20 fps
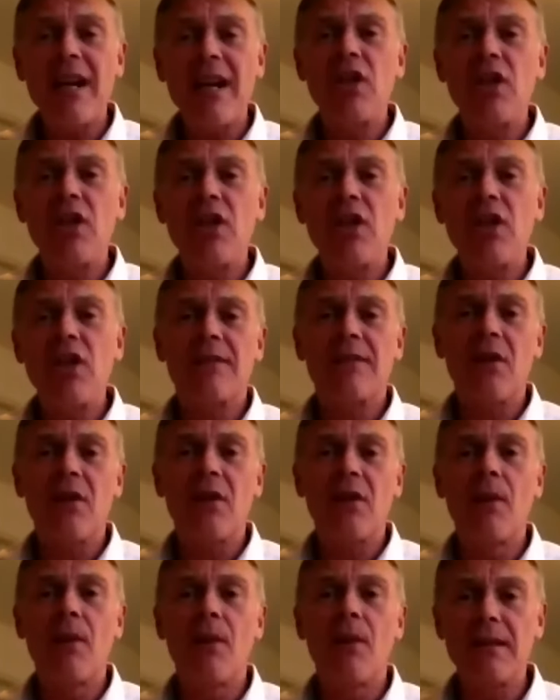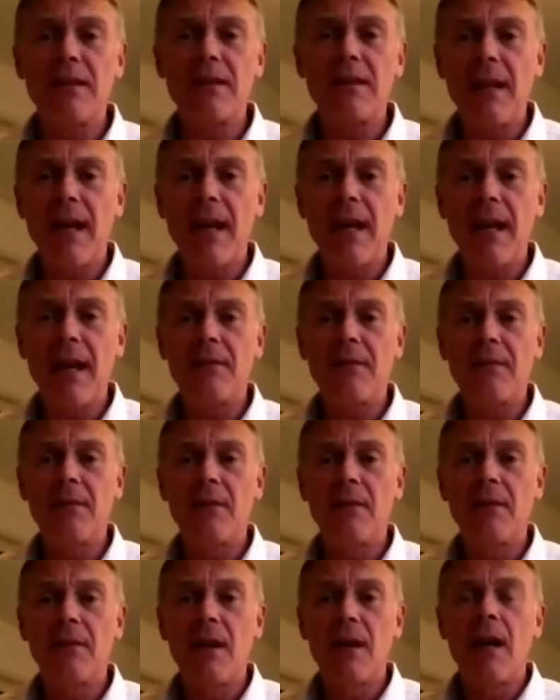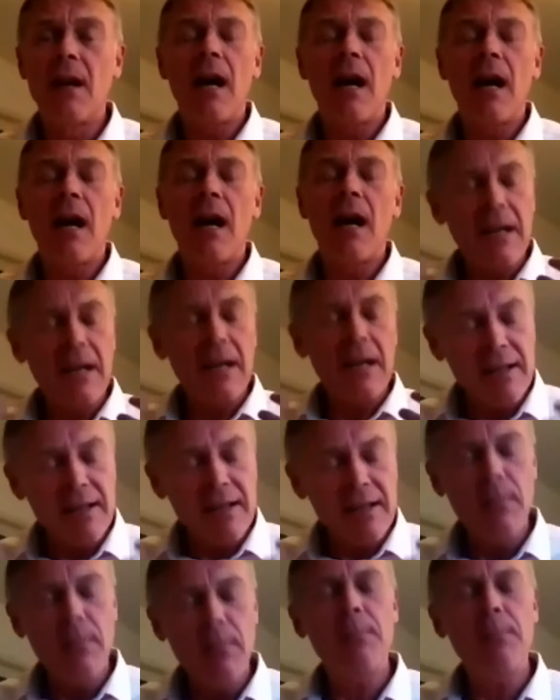and I thanked Jesus for coming to my life. I